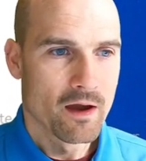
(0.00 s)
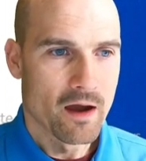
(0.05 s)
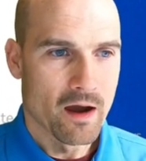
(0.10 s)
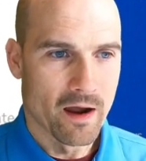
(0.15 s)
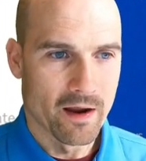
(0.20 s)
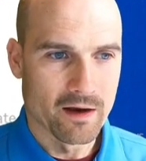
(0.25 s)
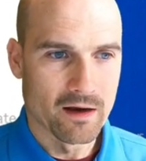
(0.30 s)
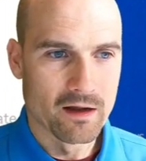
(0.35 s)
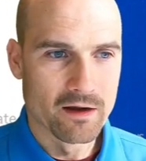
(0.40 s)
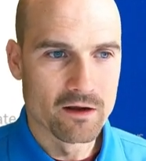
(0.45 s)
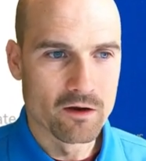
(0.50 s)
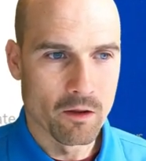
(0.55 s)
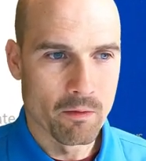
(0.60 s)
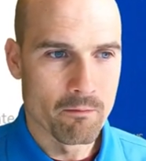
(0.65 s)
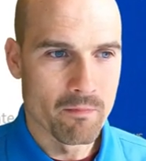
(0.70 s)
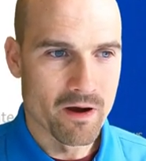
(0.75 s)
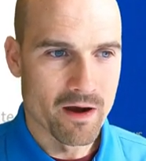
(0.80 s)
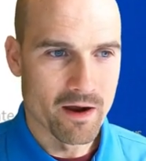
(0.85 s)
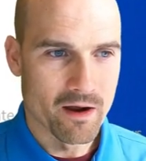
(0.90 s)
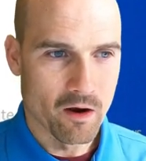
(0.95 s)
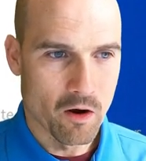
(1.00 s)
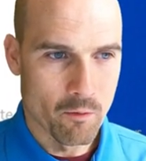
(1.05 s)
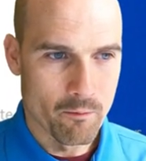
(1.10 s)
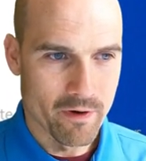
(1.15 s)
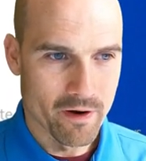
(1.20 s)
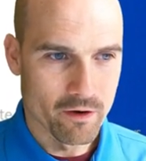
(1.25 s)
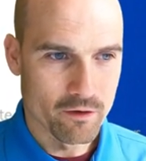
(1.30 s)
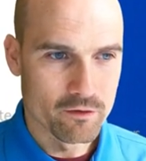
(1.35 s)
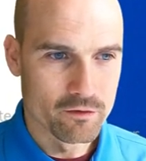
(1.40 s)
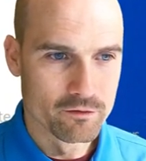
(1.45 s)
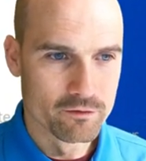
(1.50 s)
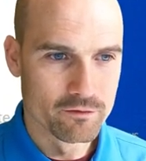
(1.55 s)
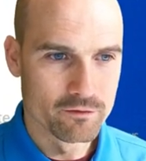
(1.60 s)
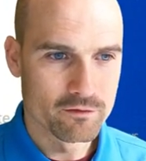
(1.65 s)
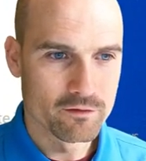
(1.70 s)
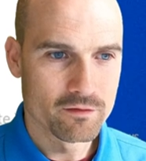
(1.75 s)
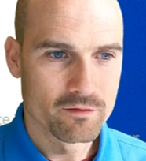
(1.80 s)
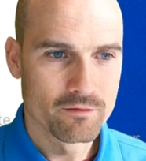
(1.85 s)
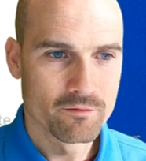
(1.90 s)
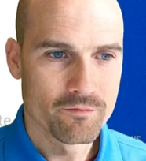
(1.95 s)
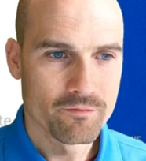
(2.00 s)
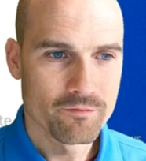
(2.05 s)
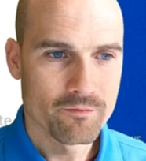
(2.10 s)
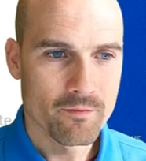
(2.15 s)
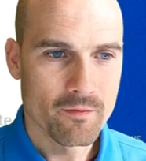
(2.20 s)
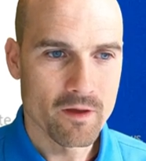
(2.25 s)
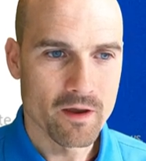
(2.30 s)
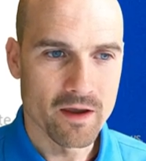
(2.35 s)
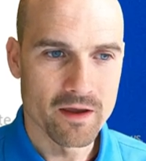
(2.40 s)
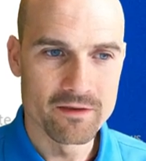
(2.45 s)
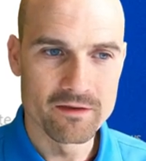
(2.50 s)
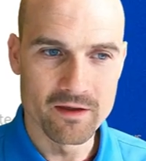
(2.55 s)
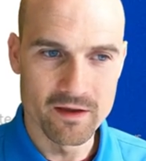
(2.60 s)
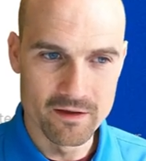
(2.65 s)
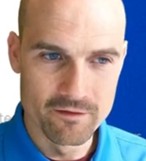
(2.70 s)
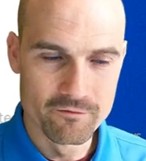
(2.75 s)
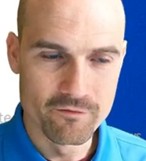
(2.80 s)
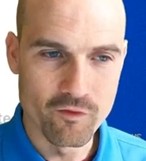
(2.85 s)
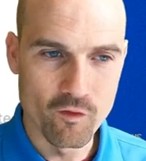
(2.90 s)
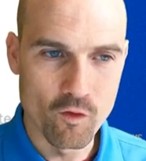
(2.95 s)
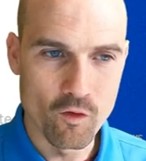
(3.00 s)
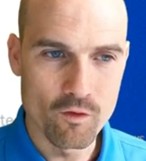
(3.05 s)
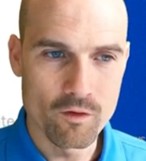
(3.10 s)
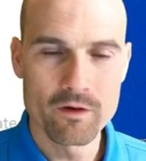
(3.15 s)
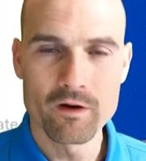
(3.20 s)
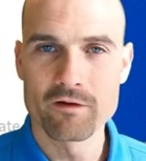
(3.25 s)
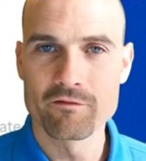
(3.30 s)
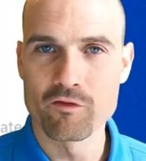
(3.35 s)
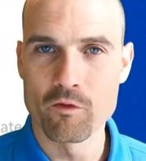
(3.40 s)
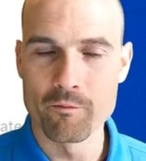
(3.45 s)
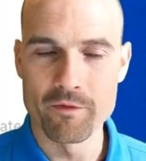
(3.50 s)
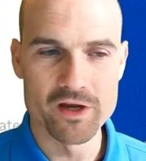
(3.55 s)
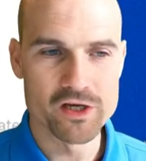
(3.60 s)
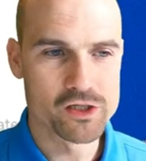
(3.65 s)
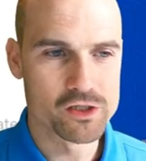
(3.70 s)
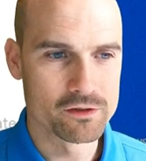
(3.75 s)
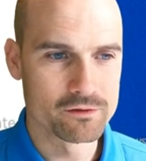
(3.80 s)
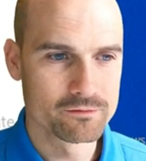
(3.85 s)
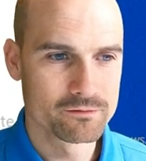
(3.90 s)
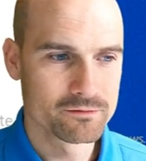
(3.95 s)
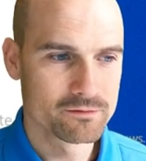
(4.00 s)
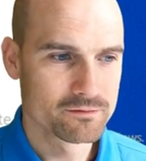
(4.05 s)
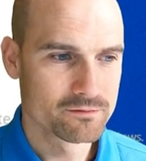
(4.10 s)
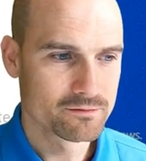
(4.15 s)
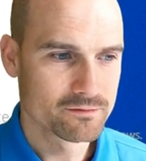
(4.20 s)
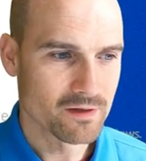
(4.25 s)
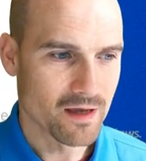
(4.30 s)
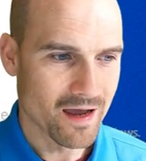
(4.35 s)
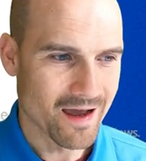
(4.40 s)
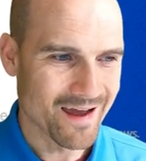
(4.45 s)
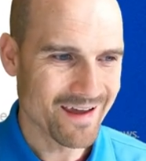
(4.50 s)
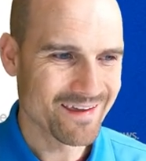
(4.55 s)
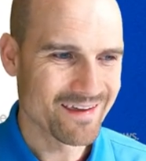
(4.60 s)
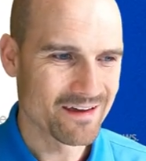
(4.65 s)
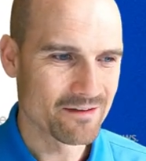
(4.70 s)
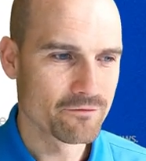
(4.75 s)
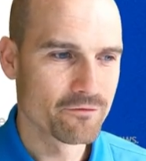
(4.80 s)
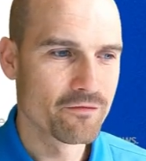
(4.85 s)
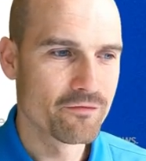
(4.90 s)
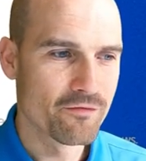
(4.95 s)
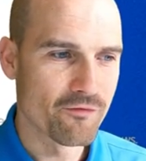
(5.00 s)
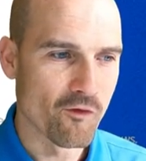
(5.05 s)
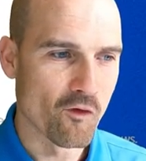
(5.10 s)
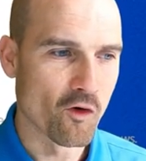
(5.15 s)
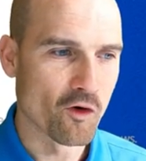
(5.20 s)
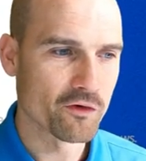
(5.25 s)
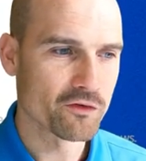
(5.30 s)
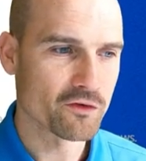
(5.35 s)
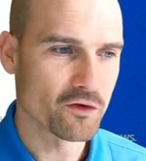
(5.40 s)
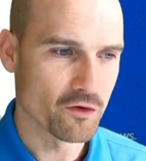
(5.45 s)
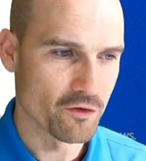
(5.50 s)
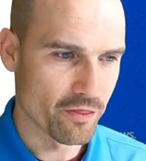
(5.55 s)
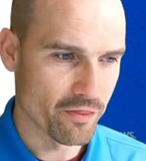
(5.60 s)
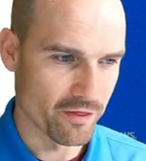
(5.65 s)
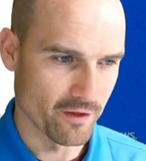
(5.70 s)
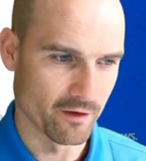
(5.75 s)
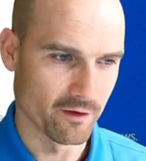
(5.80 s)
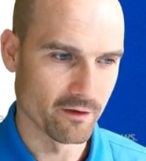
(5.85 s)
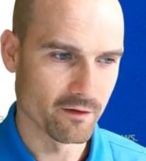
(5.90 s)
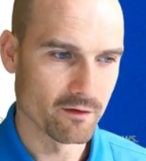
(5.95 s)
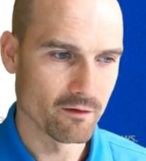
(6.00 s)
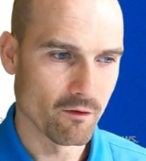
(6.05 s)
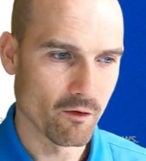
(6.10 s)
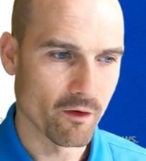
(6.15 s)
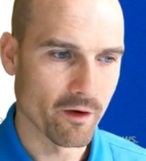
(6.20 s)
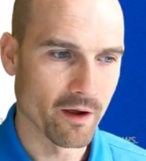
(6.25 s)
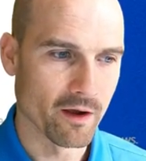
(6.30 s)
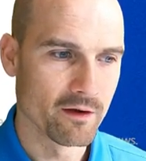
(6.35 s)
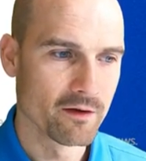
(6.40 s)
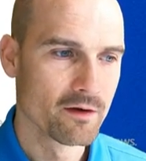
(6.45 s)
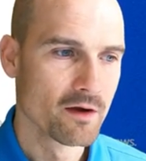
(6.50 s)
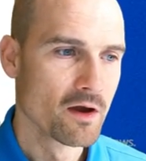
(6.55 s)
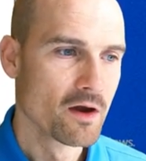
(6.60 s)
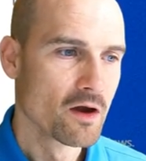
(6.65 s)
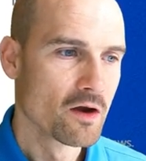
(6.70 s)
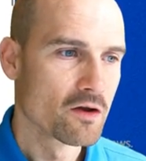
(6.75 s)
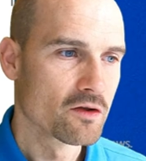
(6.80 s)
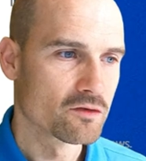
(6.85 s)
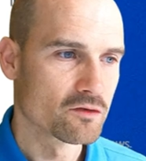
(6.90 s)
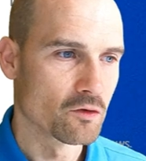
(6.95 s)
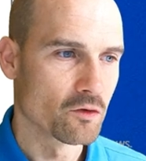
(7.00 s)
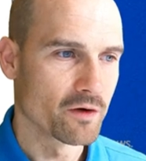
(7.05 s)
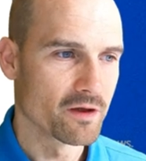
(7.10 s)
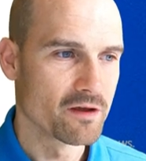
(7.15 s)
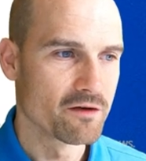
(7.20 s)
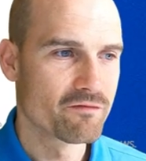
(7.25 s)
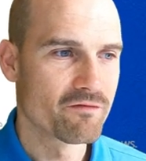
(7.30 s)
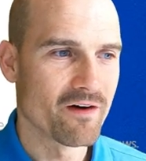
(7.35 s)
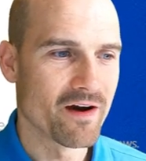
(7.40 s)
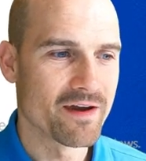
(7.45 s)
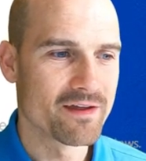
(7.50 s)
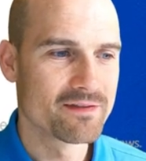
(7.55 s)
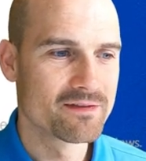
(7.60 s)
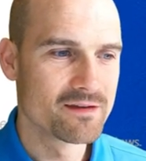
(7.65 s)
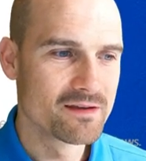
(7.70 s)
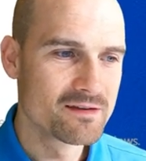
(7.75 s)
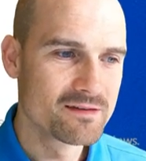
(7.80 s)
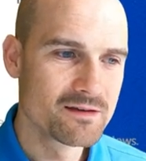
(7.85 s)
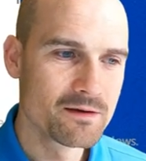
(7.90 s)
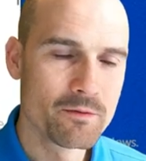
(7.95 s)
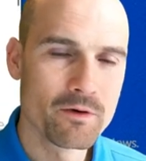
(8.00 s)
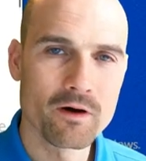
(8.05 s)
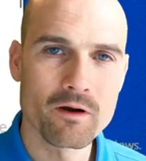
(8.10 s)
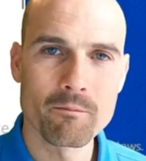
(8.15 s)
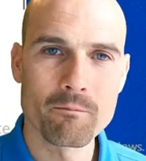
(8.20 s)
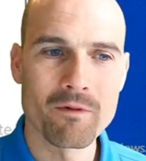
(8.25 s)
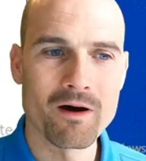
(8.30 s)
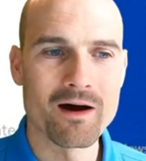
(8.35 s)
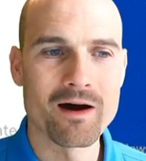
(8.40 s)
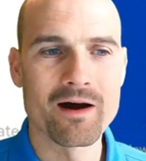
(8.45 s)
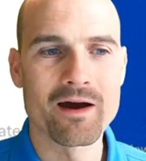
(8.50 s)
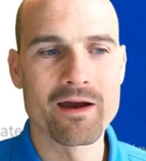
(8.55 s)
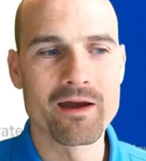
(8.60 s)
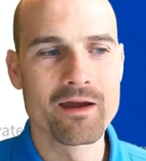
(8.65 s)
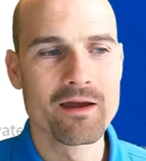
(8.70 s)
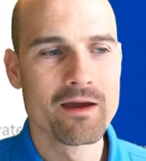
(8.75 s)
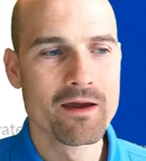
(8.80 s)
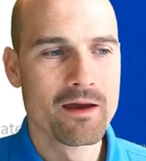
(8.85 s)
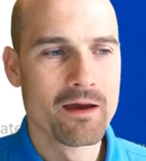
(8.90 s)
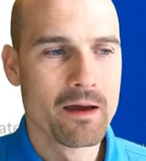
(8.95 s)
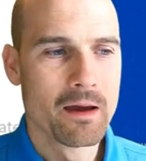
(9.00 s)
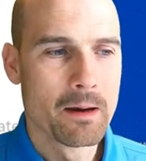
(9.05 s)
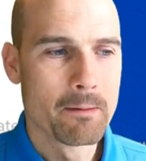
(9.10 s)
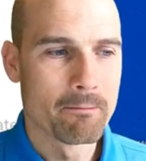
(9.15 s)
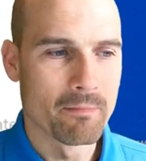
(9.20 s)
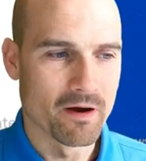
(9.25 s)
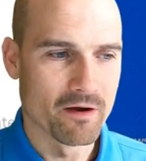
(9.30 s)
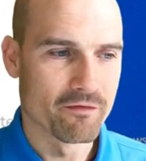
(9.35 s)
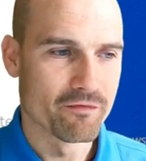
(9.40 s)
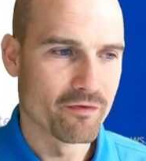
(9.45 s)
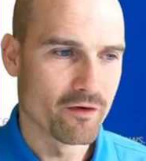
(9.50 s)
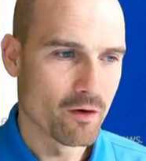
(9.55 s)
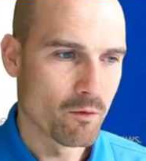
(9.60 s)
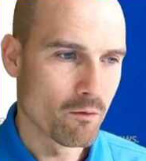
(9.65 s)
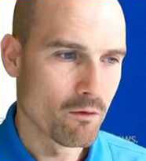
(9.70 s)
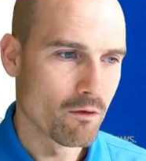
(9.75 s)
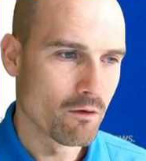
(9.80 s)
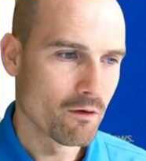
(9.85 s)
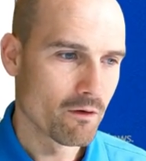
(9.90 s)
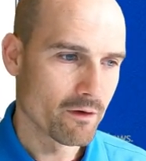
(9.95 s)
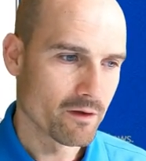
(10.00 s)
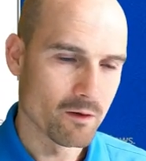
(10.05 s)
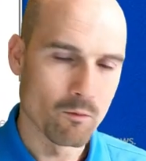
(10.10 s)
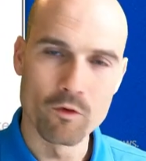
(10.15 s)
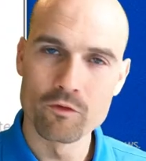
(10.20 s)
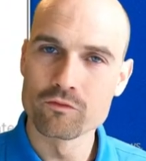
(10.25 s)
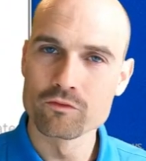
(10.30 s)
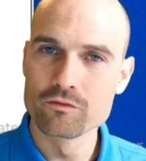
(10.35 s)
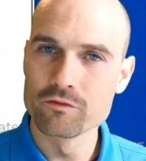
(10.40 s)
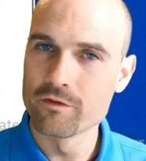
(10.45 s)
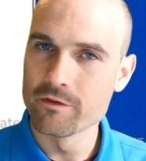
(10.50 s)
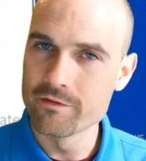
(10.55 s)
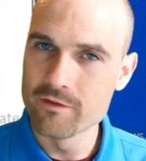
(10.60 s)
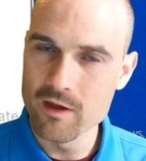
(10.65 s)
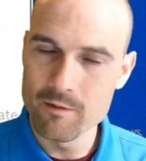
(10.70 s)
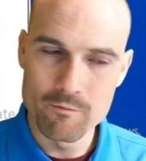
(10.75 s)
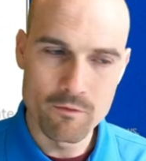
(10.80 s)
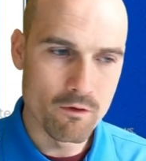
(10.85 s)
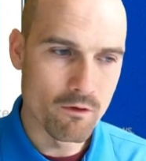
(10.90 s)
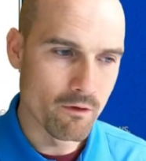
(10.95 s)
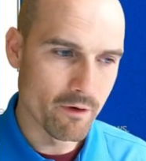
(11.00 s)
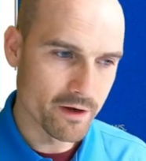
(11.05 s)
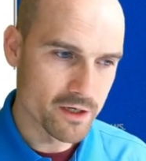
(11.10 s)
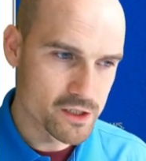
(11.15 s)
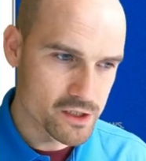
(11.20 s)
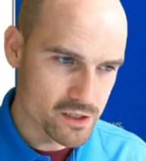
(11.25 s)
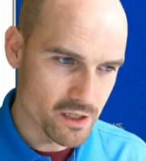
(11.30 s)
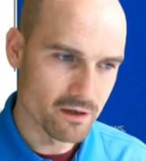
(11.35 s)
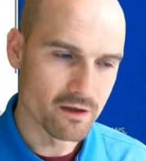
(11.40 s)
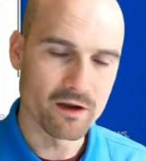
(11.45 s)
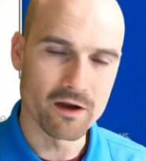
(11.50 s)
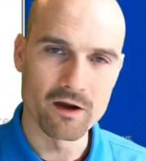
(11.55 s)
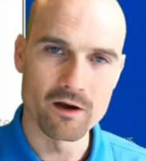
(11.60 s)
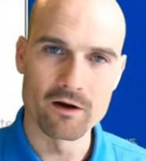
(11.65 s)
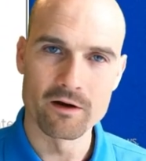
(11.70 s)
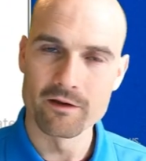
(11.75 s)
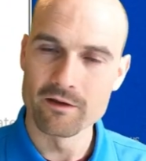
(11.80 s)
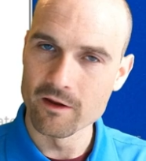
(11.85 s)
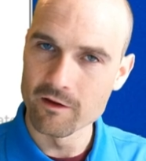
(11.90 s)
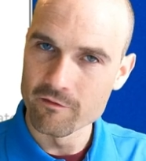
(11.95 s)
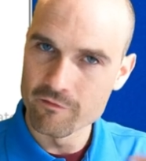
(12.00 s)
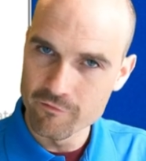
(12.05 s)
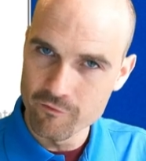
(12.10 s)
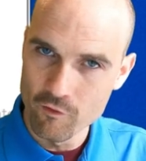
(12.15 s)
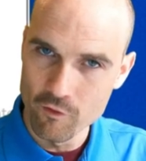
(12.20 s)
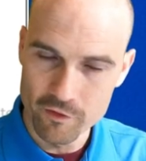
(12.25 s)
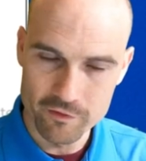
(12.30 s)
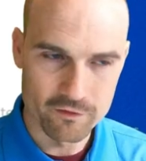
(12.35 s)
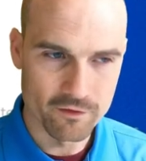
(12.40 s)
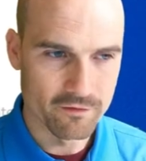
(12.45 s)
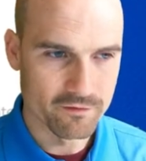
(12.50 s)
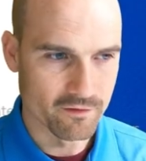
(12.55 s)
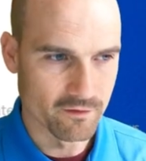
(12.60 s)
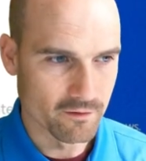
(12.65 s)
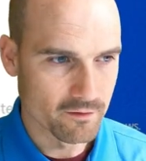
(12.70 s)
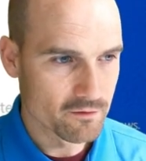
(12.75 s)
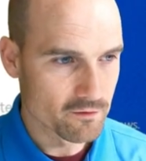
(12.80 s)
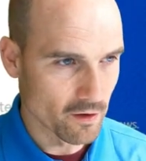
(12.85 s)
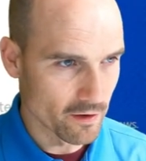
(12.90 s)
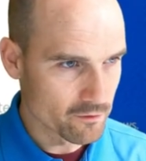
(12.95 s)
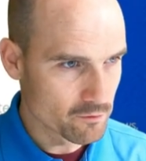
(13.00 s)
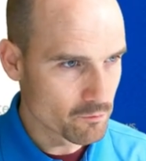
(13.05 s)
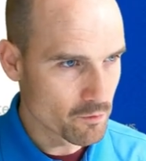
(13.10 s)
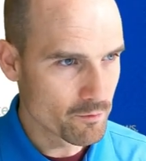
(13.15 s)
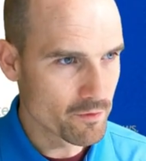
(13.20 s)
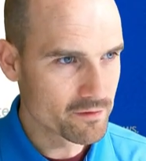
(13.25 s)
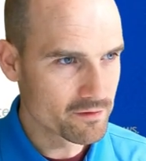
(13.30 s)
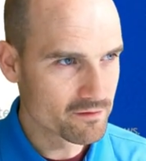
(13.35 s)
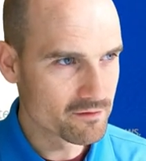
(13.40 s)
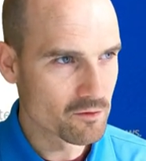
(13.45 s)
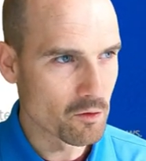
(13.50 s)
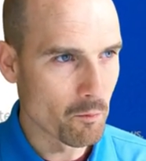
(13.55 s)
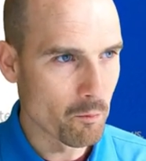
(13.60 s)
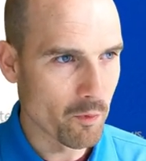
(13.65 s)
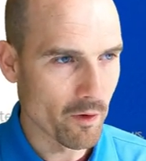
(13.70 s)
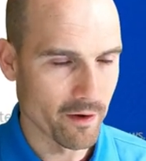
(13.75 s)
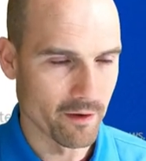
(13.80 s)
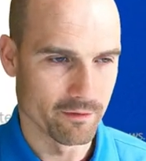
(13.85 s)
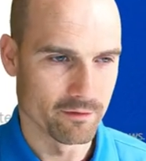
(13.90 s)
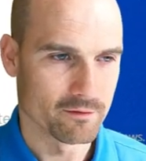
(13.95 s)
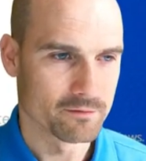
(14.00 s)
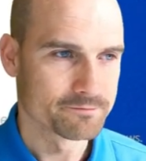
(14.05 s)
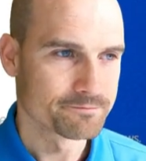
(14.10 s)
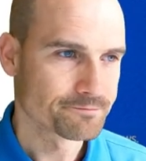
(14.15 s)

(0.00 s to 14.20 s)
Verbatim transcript: I click on my on my account. In info information, I can force a thing. Okay, so if I disable my my firewall and I want to do the demo, I check here and I force a thing. So at the moment it's compliant.